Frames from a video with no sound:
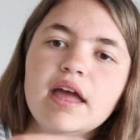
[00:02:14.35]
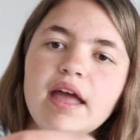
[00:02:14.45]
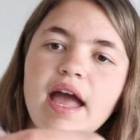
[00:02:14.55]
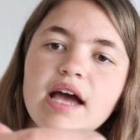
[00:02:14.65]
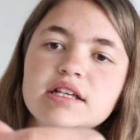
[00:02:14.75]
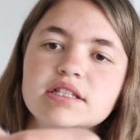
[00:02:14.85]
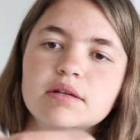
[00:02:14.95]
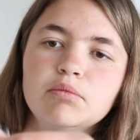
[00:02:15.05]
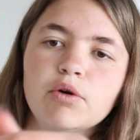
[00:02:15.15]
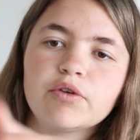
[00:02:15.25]
It has
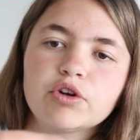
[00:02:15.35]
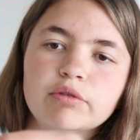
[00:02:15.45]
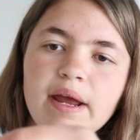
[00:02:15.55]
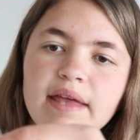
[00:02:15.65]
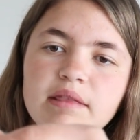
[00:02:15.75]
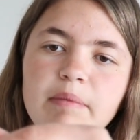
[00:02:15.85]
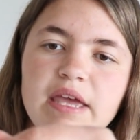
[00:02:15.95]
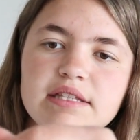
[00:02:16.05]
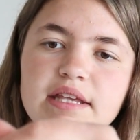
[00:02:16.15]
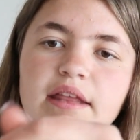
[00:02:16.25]
more of a gray at the
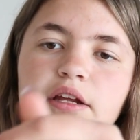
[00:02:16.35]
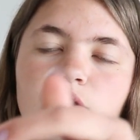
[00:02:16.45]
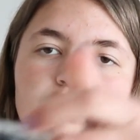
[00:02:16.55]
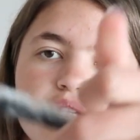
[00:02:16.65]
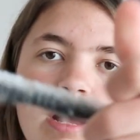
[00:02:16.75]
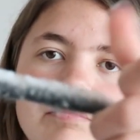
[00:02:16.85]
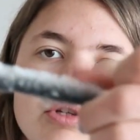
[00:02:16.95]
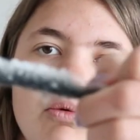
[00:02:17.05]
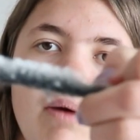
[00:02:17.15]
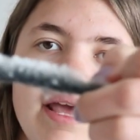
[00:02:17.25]
base and then goes up
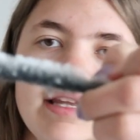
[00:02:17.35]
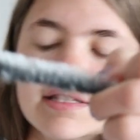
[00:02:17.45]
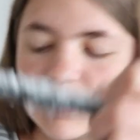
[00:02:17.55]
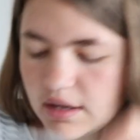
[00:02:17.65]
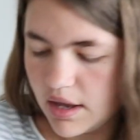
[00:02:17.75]
to white.